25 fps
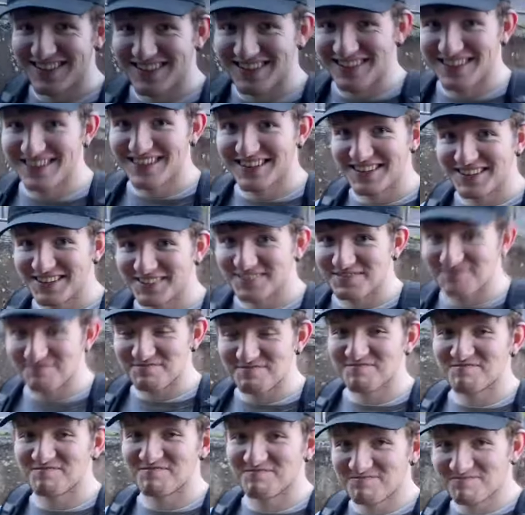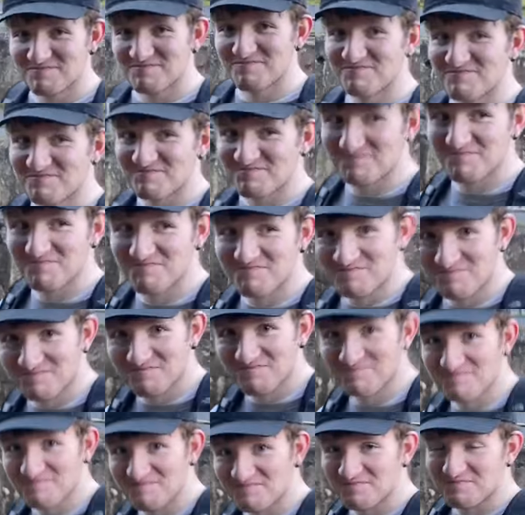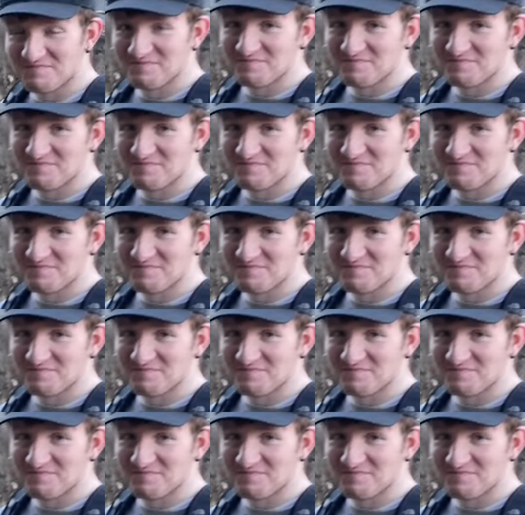There he is, Cammy K.